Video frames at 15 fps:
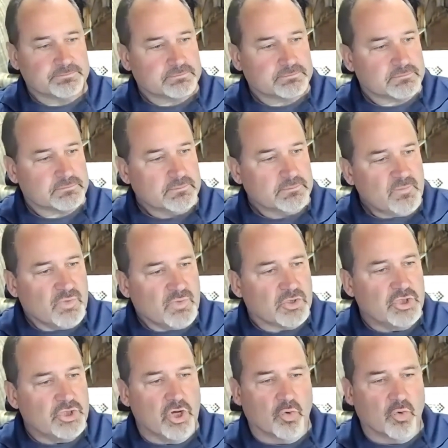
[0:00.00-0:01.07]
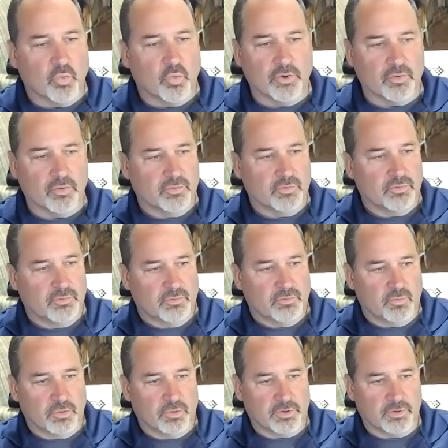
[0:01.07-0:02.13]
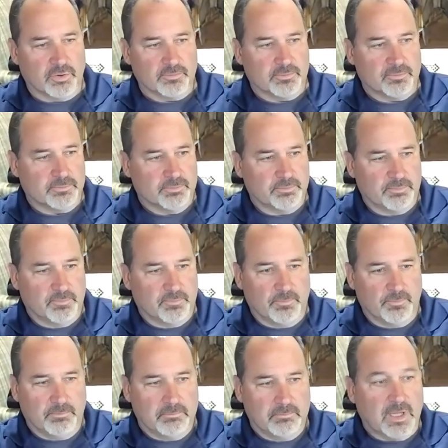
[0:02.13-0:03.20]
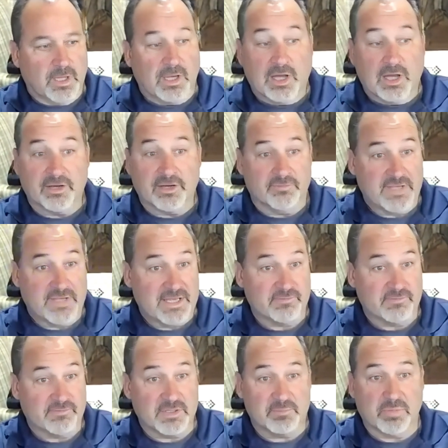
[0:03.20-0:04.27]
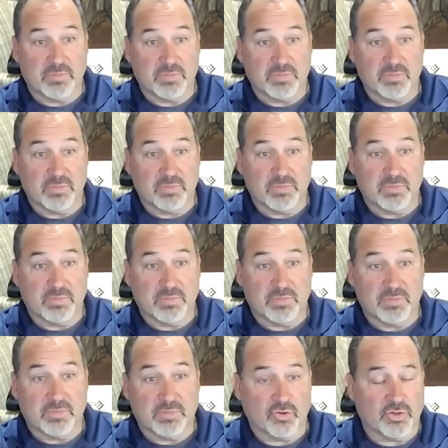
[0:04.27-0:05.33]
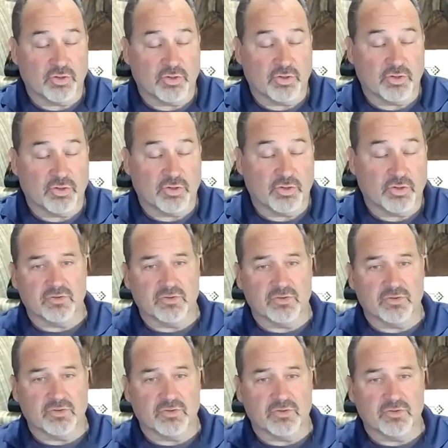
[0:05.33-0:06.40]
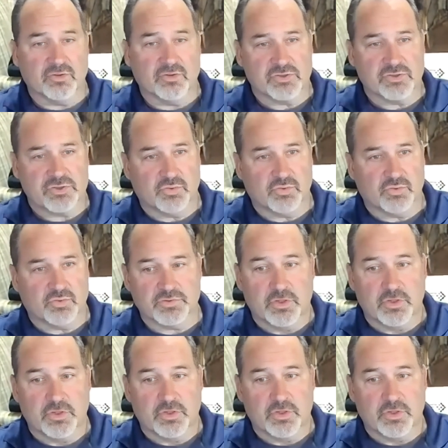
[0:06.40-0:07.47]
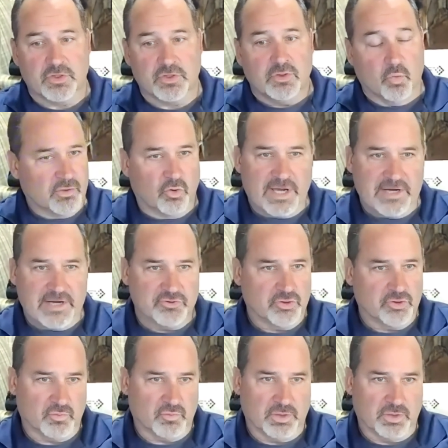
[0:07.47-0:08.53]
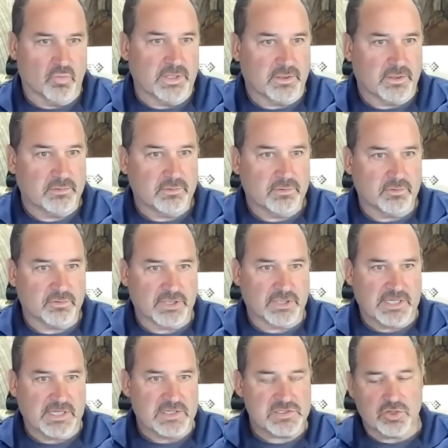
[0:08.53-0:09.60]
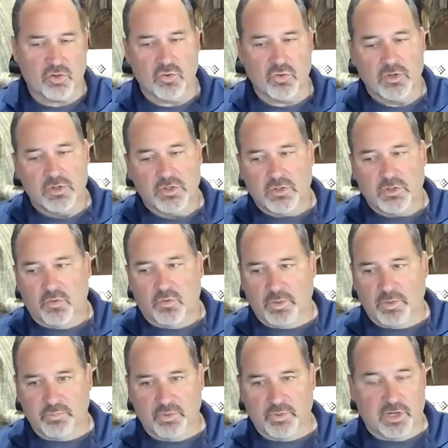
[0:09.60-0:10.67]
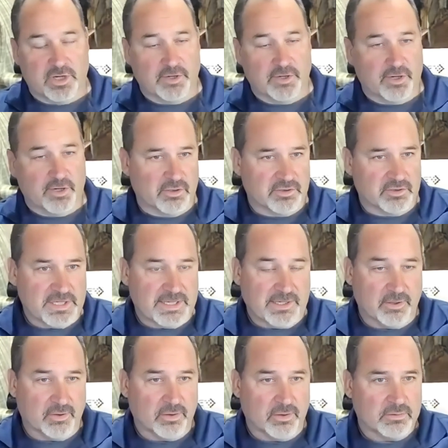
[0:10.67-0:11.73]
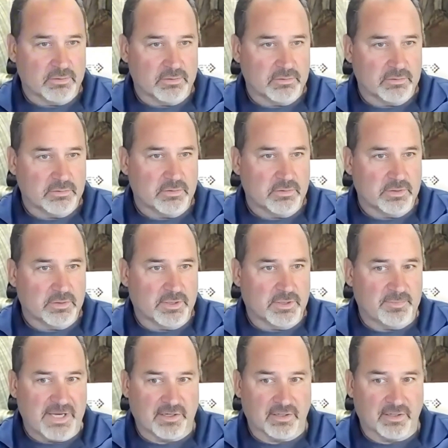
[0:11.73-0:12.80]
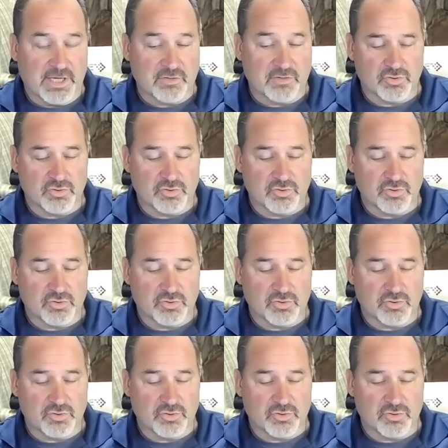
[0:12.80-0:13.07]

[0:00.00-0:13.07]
On my own farm, we're a lot of heavy black, high organic matter soils. We can hold nitrogen really well. Okay, so we put on our entire